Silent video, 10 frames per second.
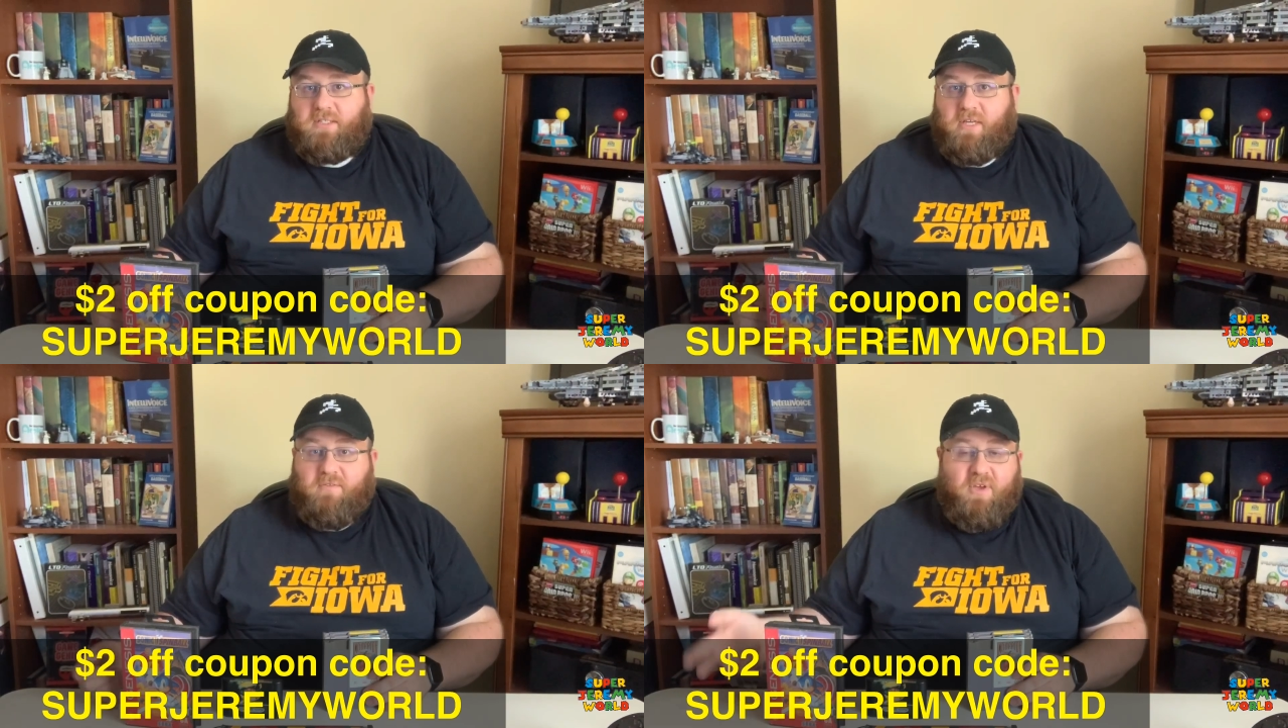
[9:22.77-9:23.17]

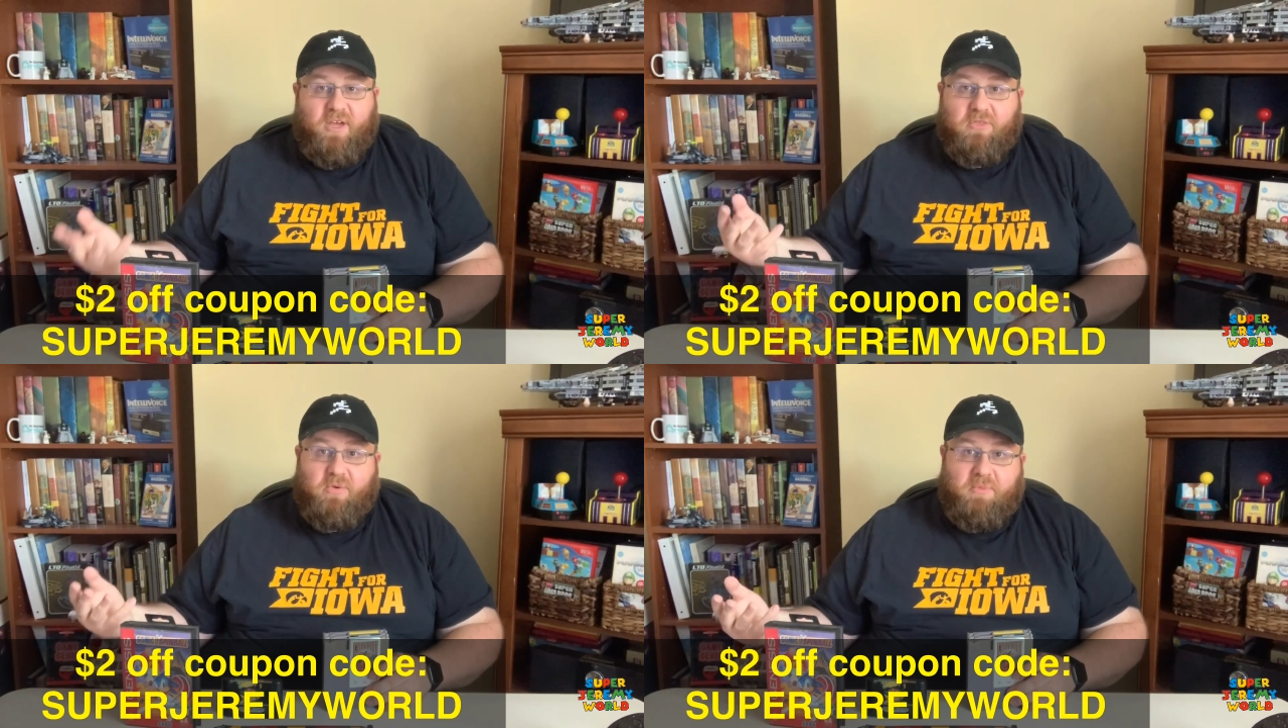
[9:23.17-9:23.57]
and if you
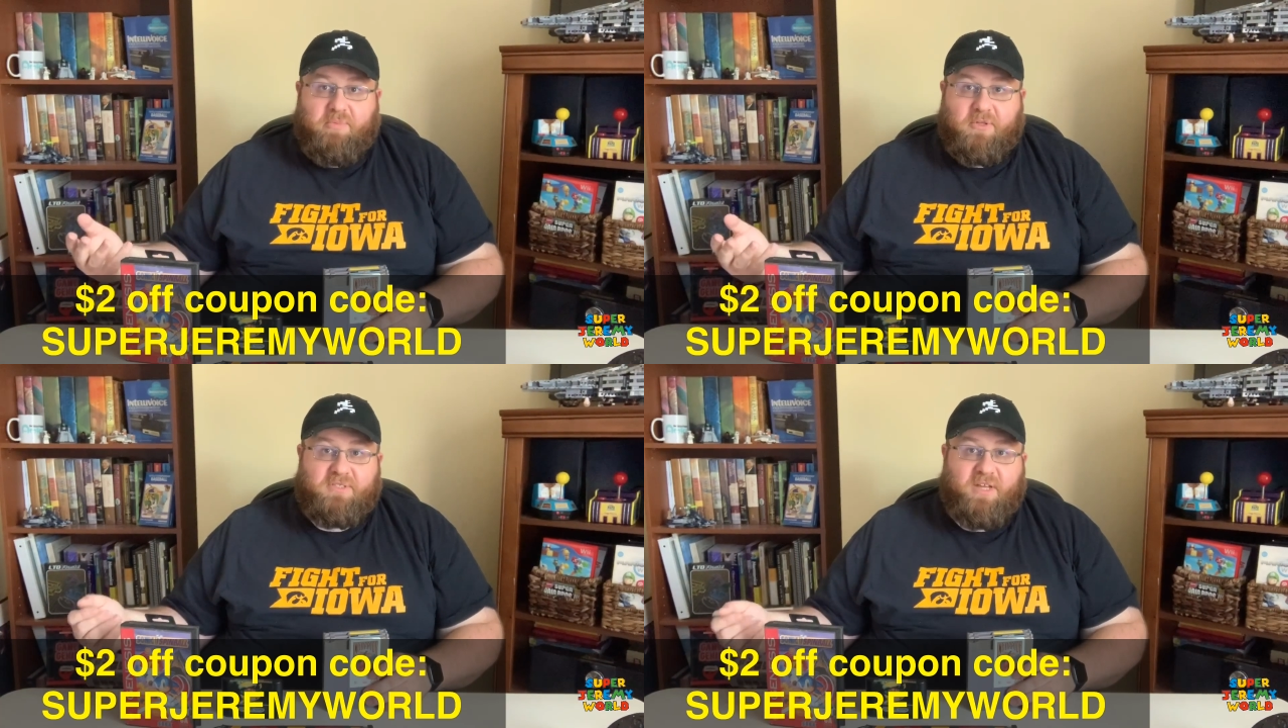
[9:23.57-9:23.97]
get 3
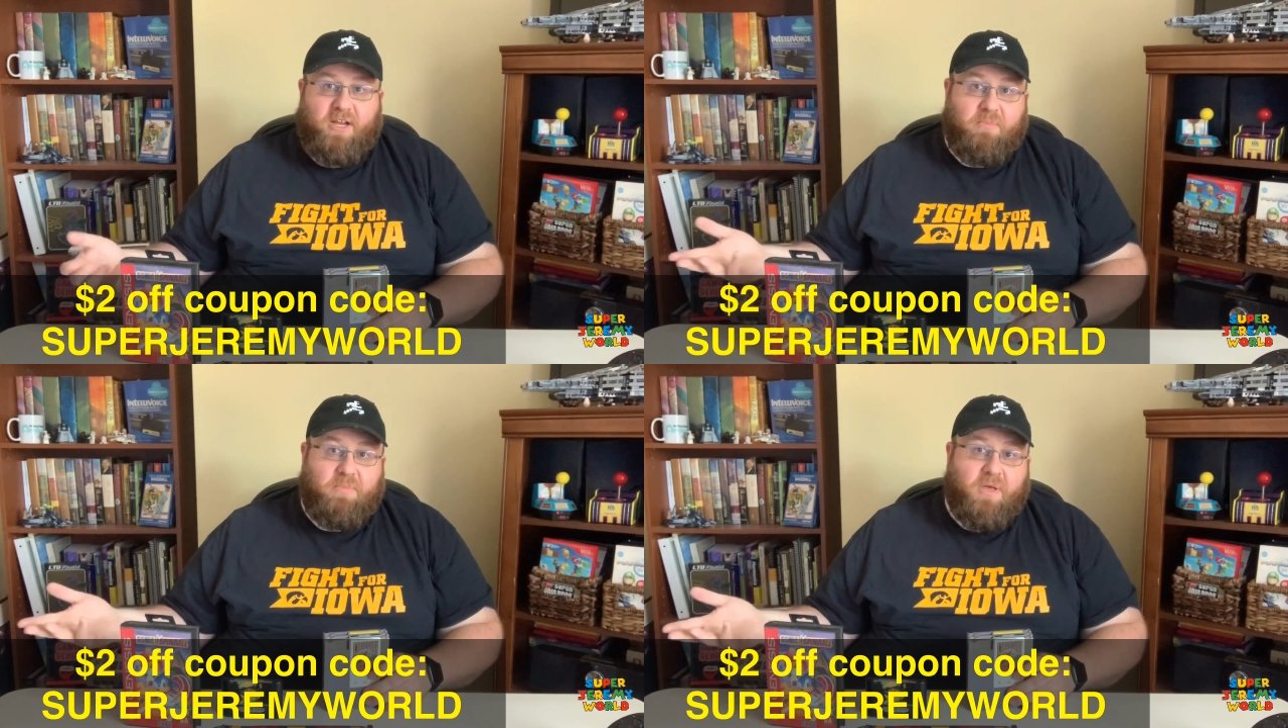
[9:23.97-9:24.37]
people to sign
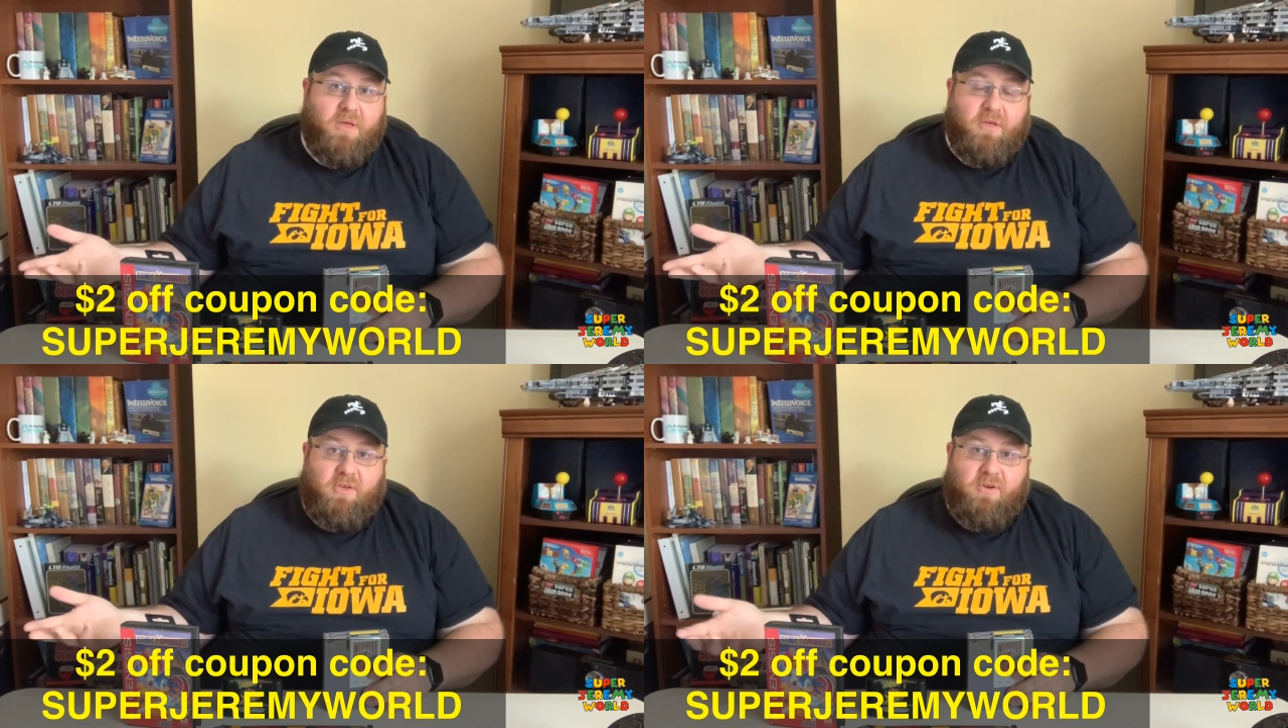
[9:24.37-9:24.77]
up,
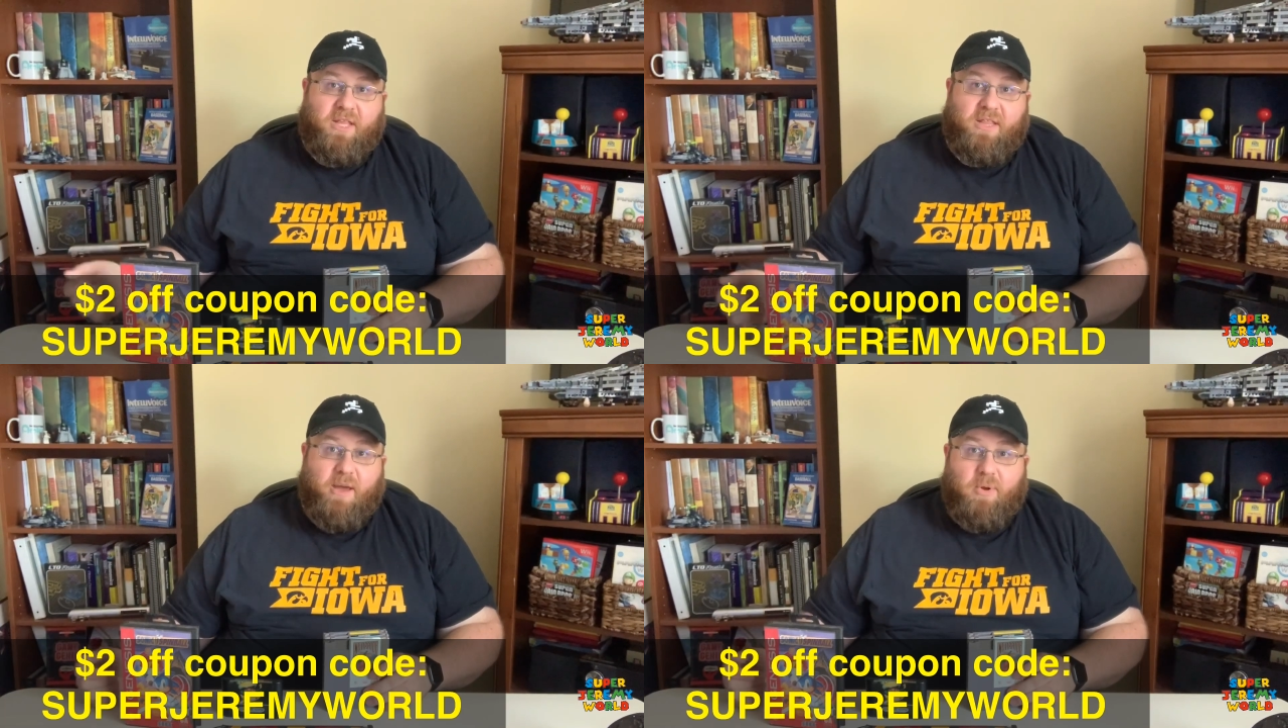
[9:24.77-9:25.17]
you
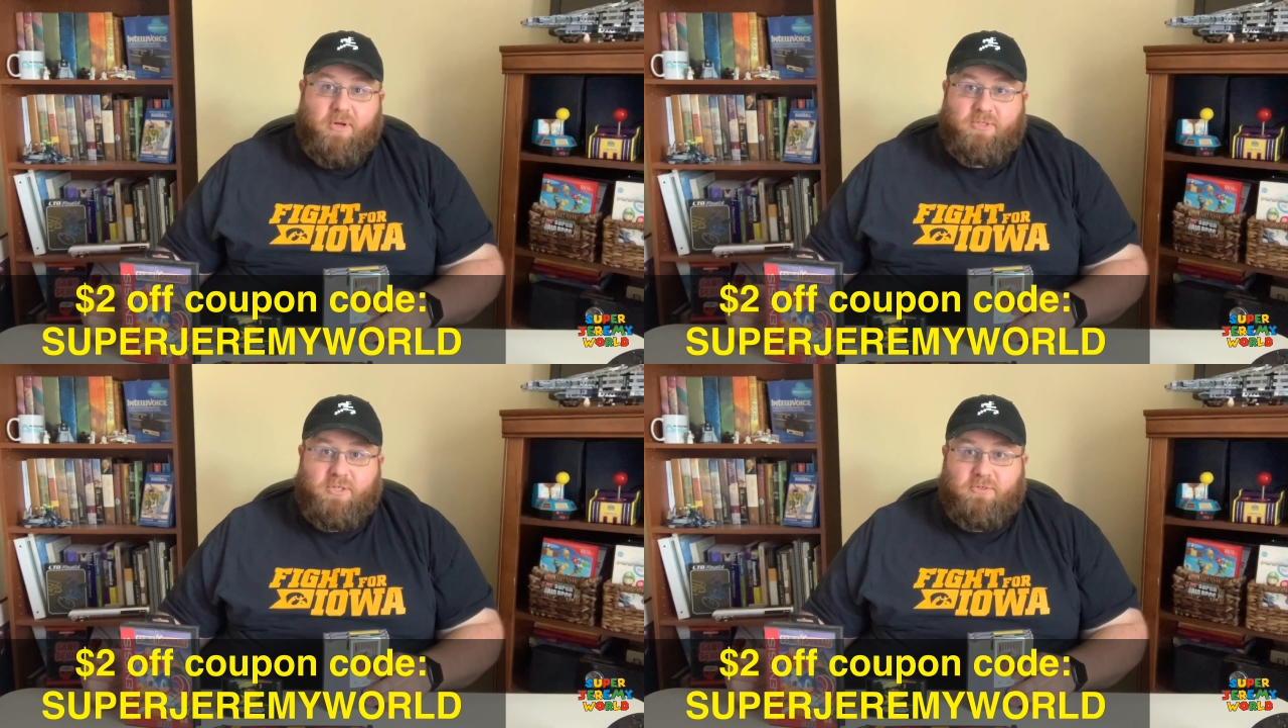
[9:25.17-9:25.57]
get that perk too.